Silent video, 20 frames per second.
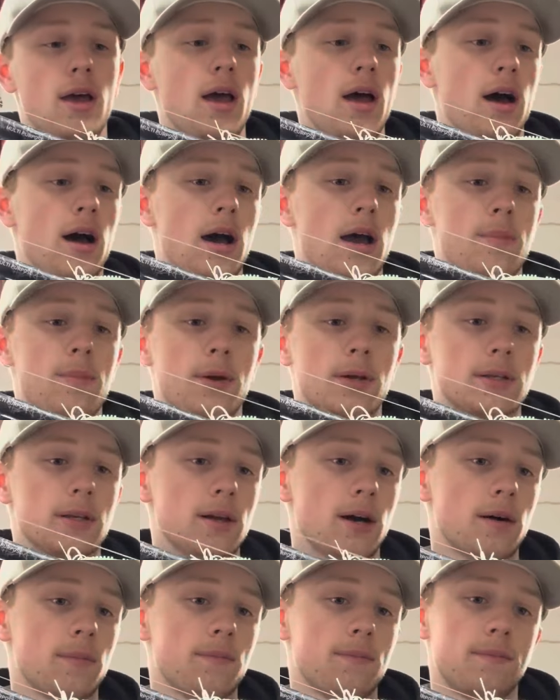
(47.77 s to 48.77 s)
I picked it
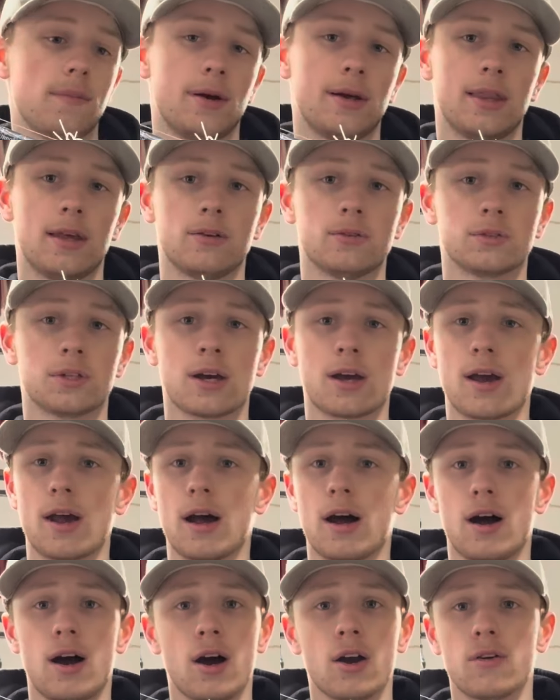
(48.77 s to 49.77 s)
up, I think it was like
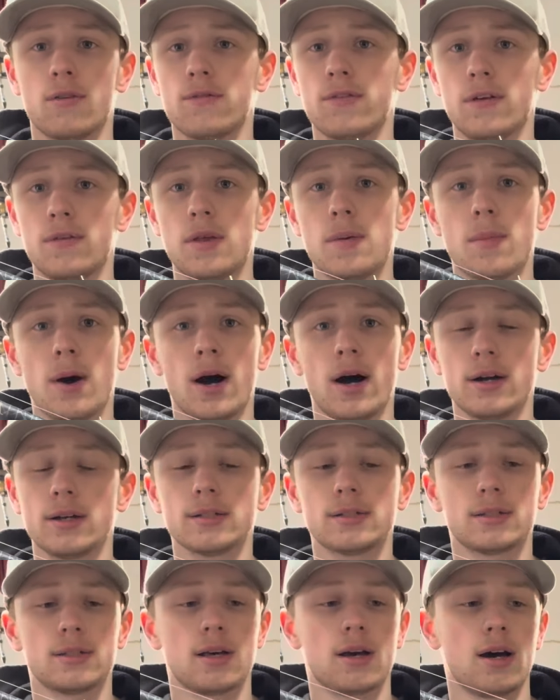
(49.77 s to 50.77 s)

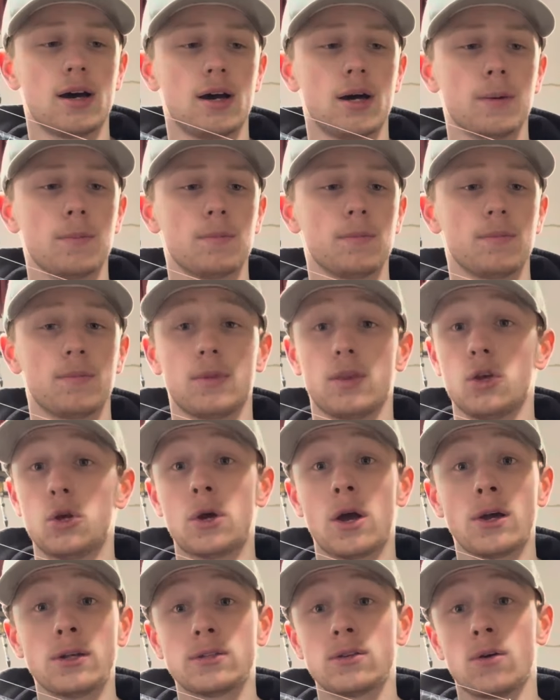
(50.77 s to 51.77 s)
$150. You
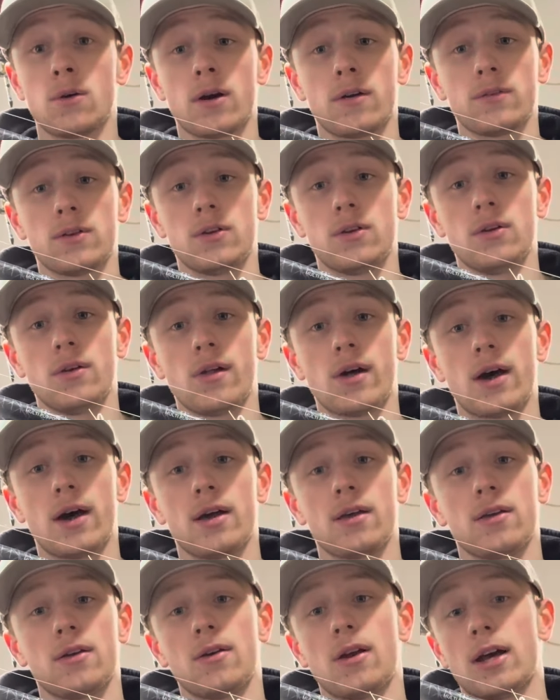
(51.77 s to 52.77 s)
guys don't have to do
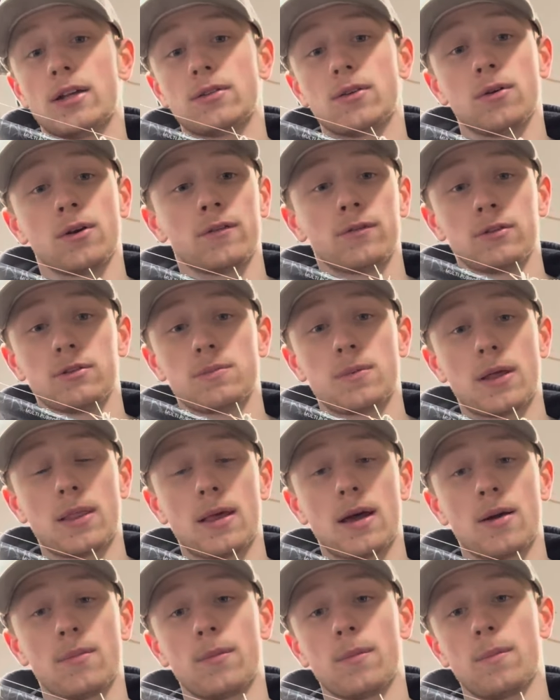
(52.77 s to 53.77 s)
that. You guys don't have to spend
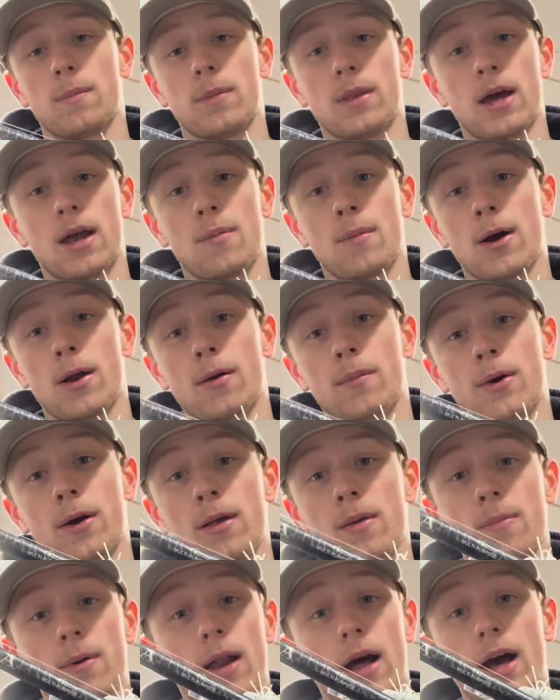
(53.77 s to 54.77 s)
that amount of money,
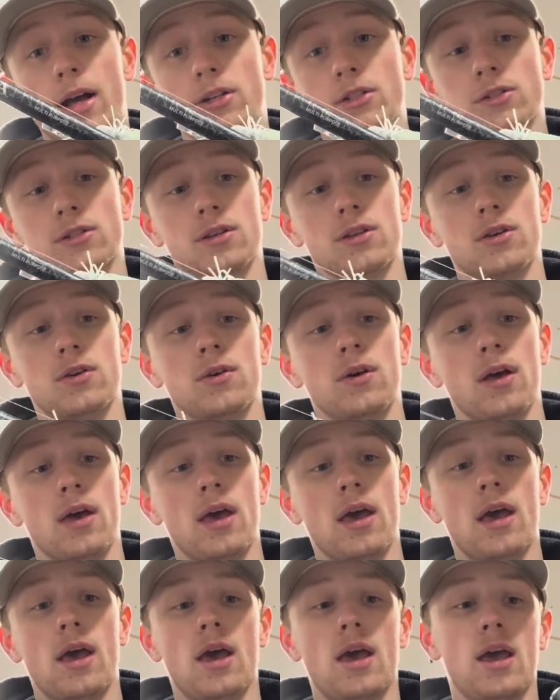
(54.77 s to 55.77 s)
but I just do.
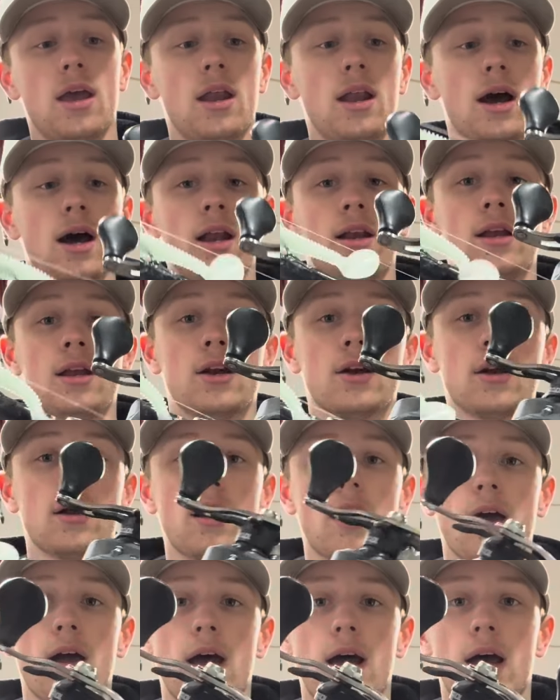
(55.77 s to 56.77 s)
And on
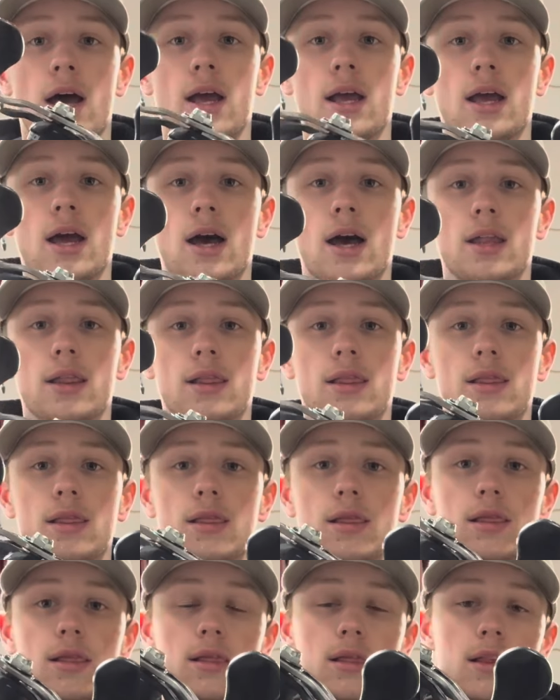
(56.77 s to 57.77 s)
here, I got
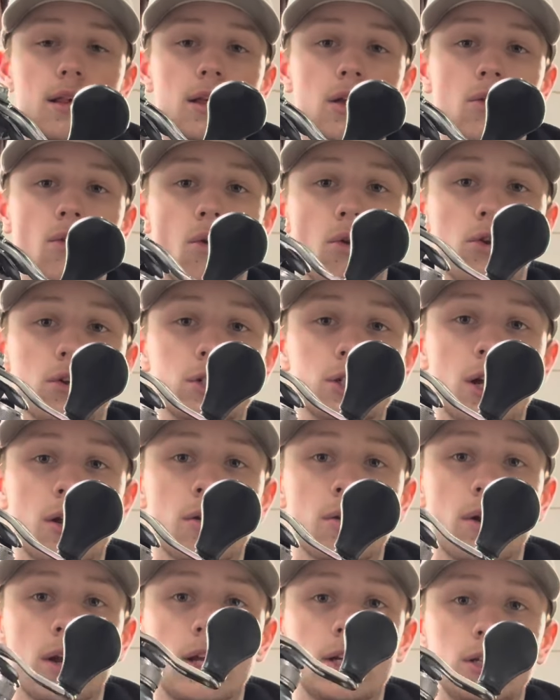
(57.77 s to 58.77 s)
the older
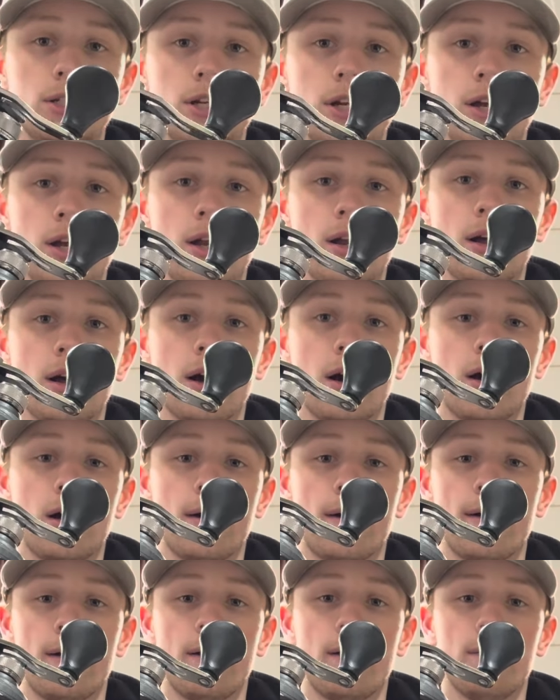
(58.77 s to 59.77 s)
generation
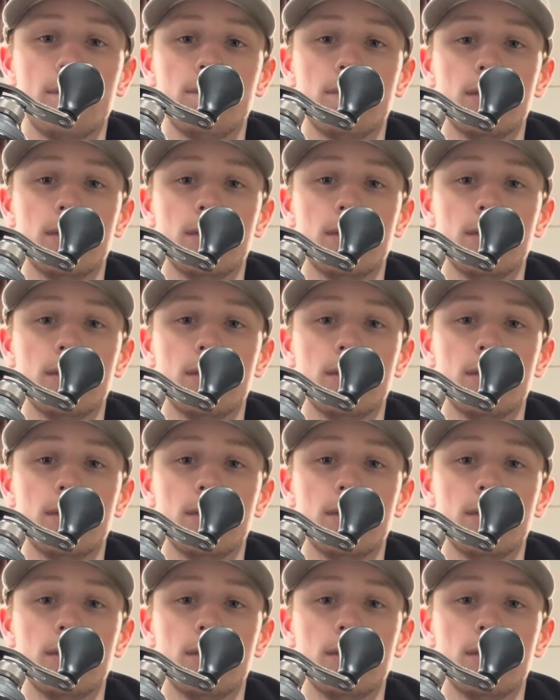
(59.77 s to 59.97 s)
of